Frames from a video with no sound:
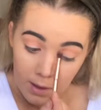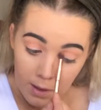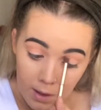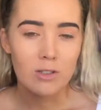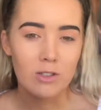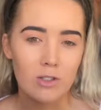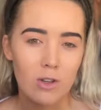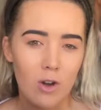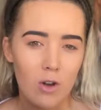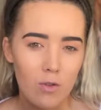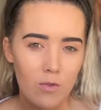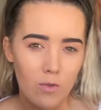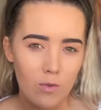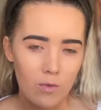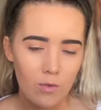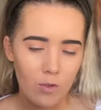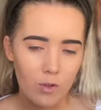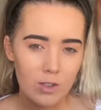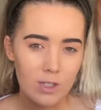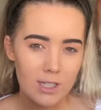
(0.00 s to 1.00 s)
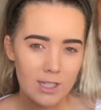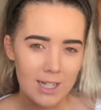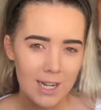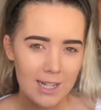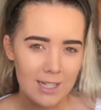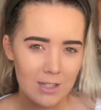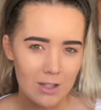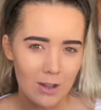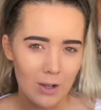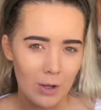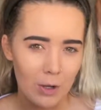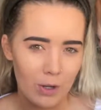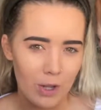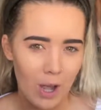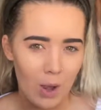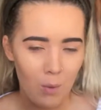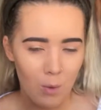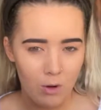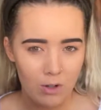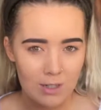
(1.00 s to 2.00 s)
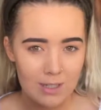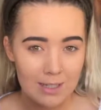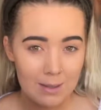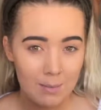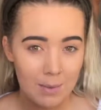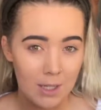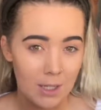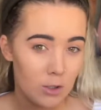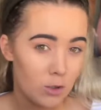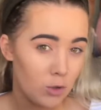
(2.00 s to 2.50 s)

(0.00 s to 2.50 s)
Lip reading: So for today's look, I want something